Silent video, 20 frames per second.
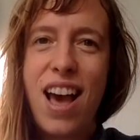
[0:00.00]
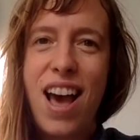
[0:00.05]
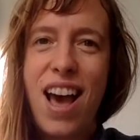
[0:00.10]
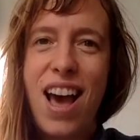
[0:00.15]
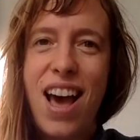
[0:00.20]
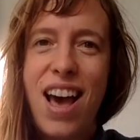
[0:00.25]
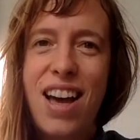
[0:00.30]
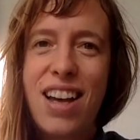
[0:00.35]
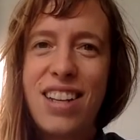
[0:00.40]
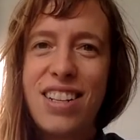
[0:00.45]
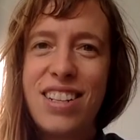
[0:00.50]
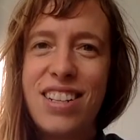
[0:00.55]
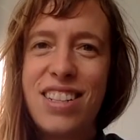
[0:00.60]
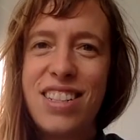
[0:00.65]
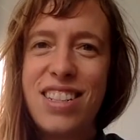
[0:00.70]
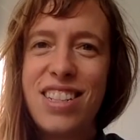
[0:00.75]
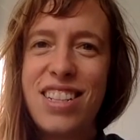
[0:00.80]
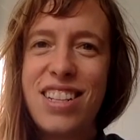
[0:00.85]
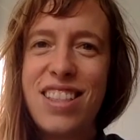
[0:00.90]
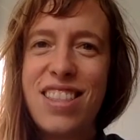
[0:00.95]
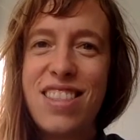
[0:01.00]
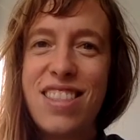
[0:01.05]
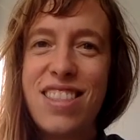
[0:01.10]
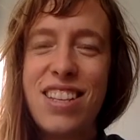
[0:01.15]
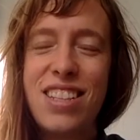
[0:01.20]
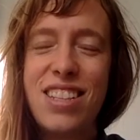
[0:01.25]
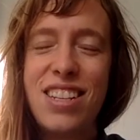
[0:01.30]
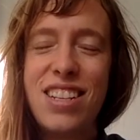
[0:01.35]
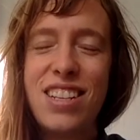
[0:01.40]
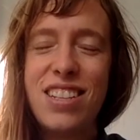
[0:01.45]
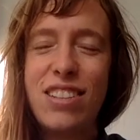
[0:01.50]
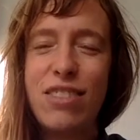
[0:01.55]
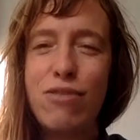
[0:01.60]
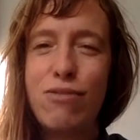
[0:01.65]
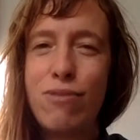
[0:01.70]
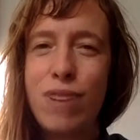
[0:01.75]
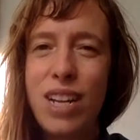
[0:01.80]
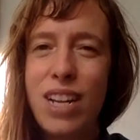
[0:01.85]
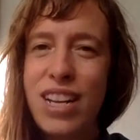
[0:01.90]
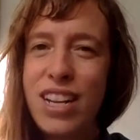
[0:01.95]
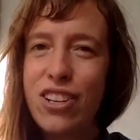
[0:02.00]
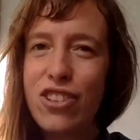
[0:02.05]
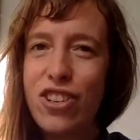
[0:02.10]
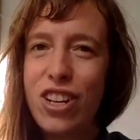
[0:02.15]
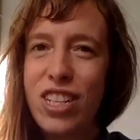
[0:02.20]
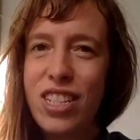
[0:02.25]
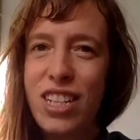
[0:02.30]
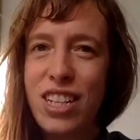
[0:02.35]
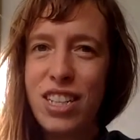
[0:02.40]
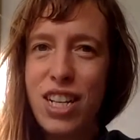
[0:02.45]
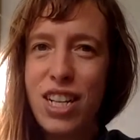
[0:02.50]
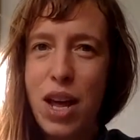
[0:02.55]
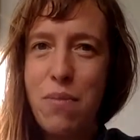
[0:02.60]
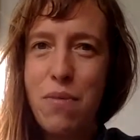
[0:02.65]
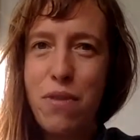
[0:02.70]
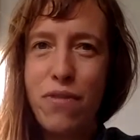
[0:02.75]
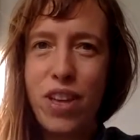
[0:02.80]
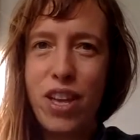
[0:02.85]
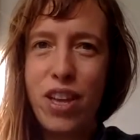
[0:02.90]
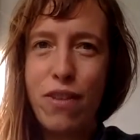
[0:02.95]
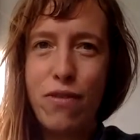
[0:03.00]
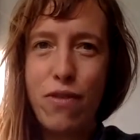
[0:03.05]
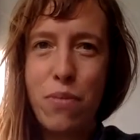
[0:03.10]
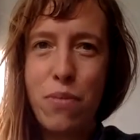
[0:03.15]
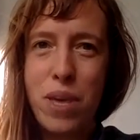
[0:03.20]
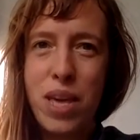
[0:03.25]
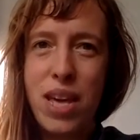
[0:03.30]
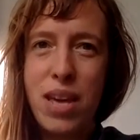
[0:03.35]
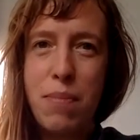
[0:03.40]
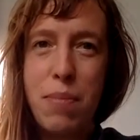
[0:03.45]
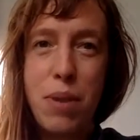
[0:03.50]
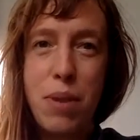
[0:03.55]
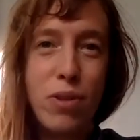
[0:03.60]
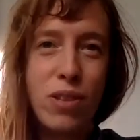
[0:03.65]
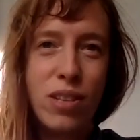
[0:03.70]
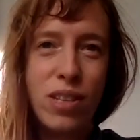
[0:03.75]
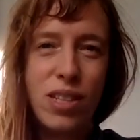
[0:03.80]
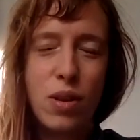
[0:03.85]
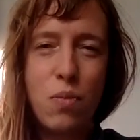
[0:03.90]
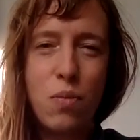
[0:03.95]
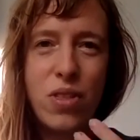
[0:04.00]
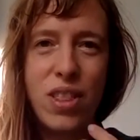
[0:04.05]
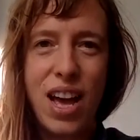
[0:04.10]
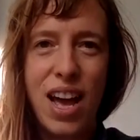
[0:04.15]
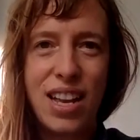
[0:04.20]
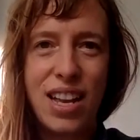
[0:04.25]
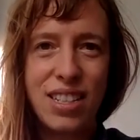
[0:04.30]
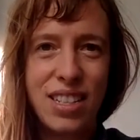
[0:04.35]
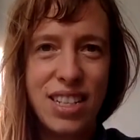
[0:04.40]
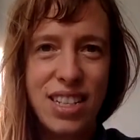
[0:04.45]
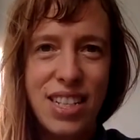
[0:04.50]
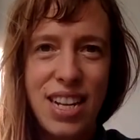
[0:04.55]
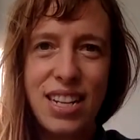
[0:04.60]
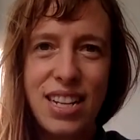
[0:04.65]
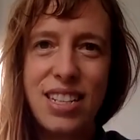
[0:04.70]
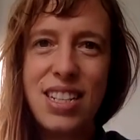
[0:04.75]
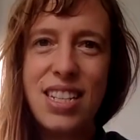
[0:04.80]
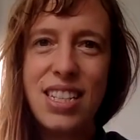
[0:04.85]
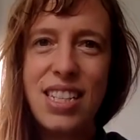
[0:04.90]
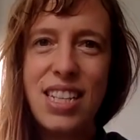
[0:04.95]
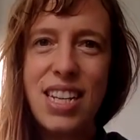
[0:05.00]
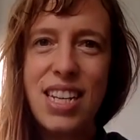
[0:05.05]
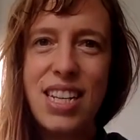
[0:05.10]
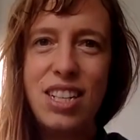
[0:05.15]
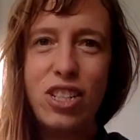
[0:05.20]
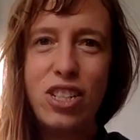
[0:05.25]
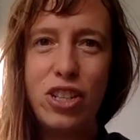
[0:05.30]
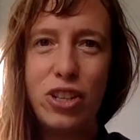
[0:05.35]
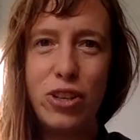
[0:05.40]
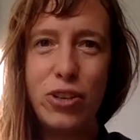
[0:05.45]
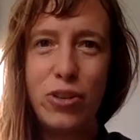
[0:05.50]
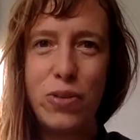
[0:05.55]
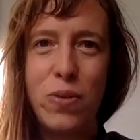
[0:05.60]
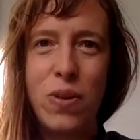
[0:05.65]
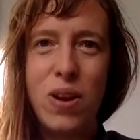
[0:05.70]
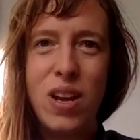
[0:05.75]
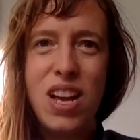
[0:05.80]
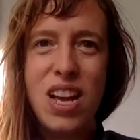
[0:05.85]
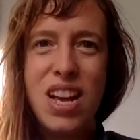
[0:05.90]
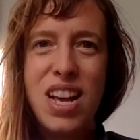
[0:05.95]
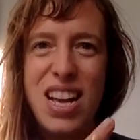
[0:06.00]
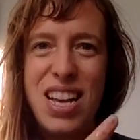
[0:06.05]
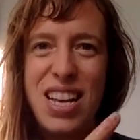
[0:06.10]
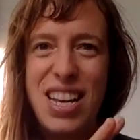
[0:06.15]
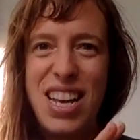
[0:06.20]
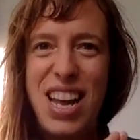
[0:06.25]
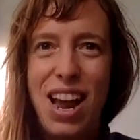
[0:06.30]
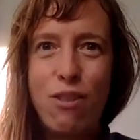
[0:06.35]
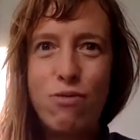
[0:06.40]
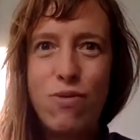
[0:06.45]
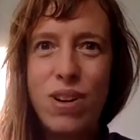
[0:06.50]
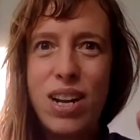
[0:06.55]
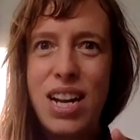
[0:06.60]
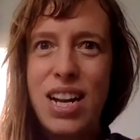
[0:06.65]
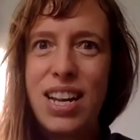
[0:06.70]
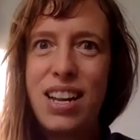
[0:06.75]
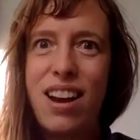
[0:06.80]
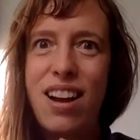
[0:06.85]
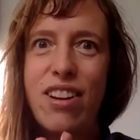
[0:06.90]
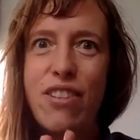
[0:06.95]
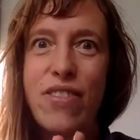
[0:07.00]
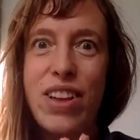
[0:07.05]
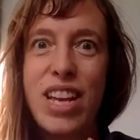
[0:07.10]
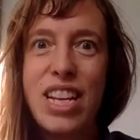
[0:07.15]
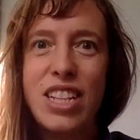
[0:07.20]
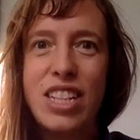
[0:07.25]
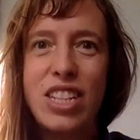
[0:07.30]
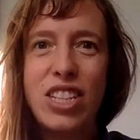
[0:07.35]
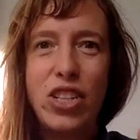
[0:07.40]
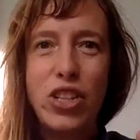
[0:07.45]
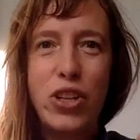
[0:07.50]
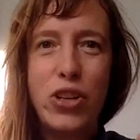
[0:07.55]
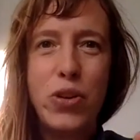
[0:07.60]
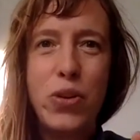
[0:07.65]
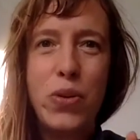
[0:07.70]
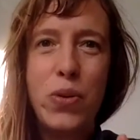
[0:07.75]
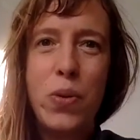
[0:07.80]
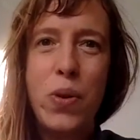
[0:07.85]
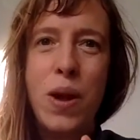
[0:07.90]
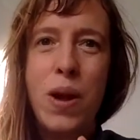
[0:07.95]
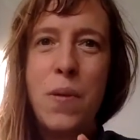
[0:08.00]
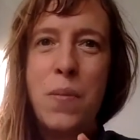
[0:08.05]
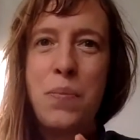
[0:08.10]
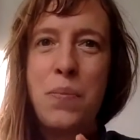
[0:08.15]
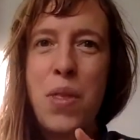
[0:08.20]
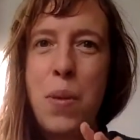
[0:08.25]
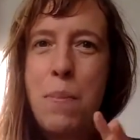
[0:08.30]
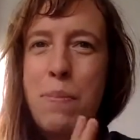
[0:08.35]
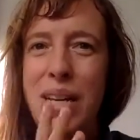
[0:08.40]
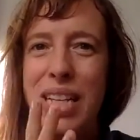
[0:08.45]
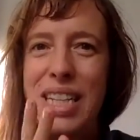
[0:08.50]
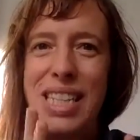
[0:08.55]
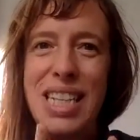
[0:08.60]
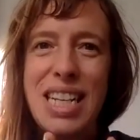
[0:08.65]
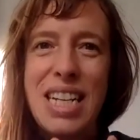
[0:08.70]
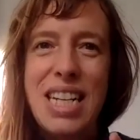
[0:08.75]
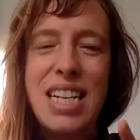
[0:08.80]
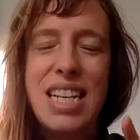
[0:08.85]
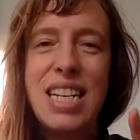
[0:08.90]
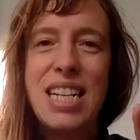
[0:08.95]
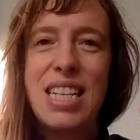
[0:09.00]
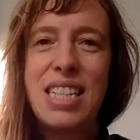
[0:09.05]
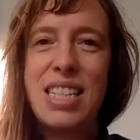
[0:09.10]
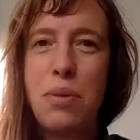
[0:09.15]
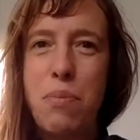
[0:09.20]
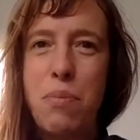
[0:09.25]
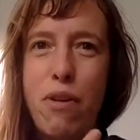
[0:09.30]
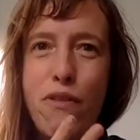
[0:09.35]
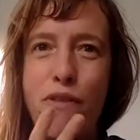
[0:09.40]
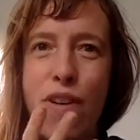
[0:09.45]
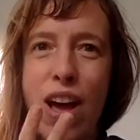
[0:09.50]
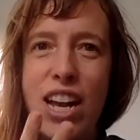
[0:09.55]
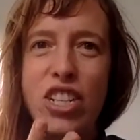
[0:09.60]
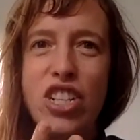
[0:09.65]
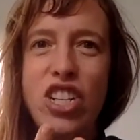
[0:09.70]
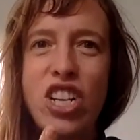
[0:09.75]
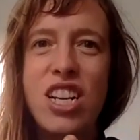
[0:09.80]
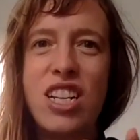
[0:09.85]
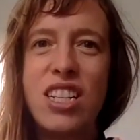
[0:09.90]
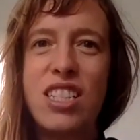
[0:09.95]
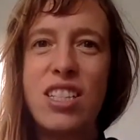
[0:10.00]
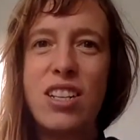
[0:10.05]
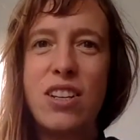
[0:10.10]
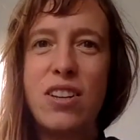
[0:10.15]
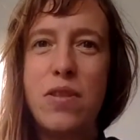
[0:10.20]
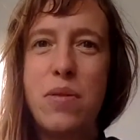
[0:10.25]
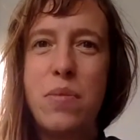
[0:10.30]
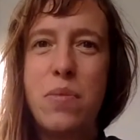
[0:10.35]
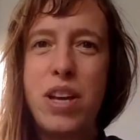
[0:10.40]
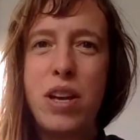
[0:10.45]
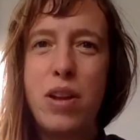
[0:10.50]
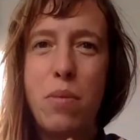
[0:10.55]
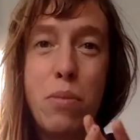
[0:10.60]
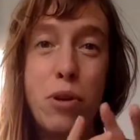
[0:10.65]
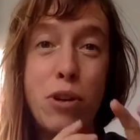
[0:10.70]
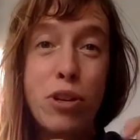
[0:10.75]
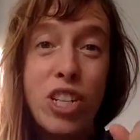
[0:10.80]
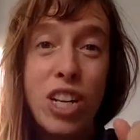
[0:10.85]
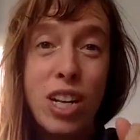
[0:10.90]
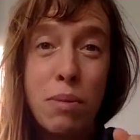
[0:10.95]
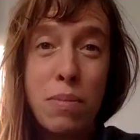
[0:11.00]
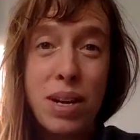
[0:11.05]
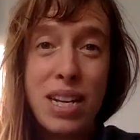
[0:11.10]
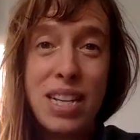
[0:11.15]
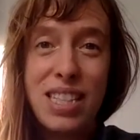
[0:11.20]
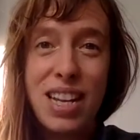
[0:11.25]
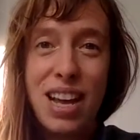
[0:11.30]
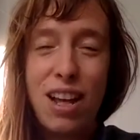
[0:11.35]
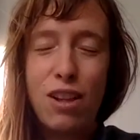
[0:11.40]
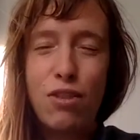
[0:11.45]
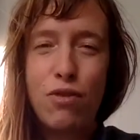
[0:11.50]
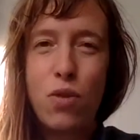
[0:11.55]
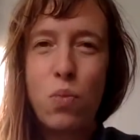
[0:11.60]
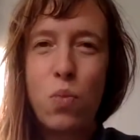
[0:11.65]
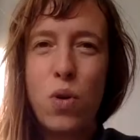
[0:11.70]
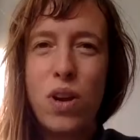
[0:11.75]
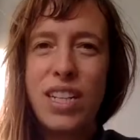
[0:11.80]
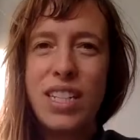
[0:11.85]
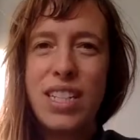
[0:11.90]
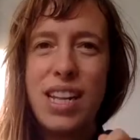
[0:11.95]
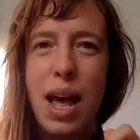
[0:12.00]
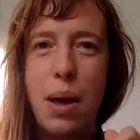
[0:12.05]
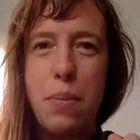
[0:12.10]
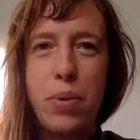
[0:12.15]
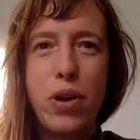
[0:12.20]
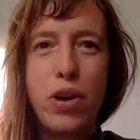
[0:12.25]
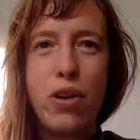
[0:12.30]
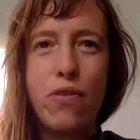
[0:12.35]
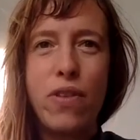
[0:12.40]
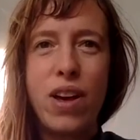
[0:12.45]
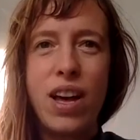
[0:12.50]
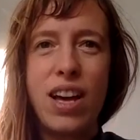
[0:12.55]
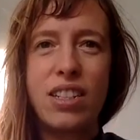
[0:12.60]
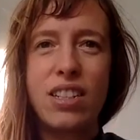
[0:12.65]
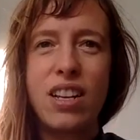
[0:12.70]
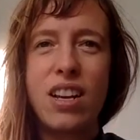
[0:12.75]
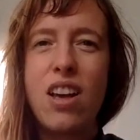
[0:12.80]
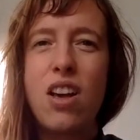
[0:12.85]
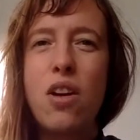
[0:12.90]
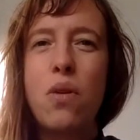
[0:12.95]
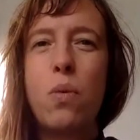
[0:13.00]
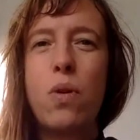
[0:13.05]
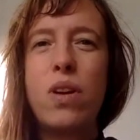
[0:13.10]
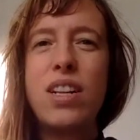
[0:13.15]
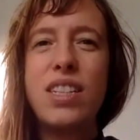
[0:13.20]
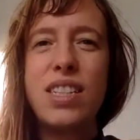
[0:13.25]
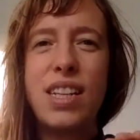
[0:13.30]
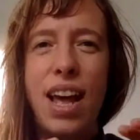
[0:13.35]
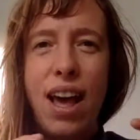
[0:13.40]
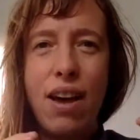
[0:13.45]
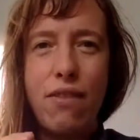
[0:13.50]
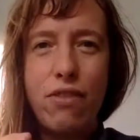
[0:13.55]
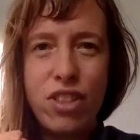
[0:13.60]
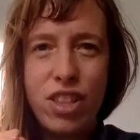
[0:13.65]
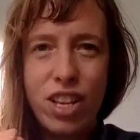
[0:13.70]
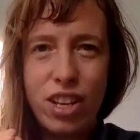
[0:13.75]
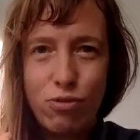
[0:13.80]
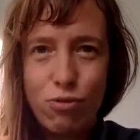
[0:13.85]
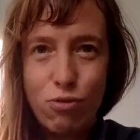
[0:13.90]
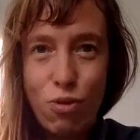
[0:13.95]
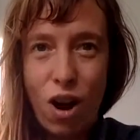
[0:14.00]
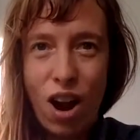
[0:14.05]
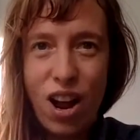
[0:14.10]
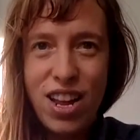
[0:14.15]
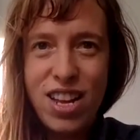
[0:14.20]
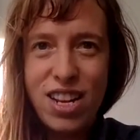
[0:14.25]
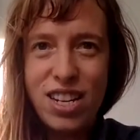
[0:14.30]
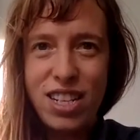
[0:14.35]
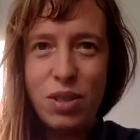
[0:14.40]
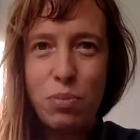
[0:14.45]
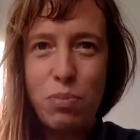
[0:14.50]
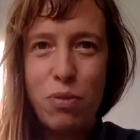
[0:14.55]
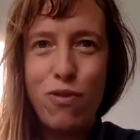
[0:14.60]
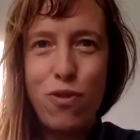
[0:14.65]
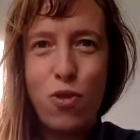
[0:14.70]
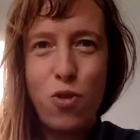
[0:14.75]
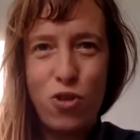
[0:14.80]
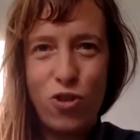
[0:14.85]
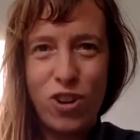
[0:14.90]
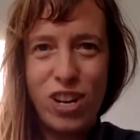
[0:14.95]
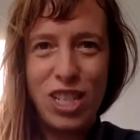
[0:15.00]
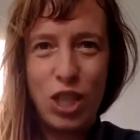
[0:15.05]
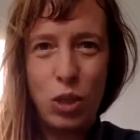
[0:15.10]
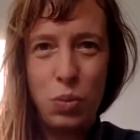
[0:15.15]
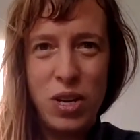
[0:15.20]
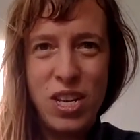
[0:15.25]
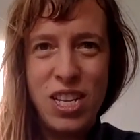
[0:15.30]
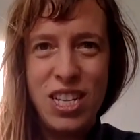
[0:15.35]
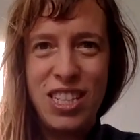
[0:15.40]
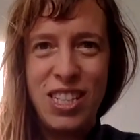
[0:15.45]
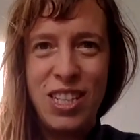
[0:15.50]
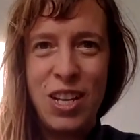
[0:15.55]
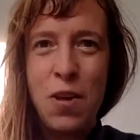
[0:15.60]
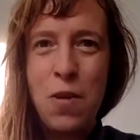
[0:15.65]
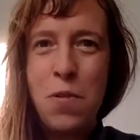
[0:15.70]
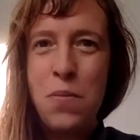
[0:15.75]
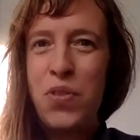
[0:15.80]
And this is a really interesting time of year for me, both as someone that has the tendency to get really kind of into busyness and perfectionism and pushing myself and wanting to get perfect, wanting to get everything right before Christmas,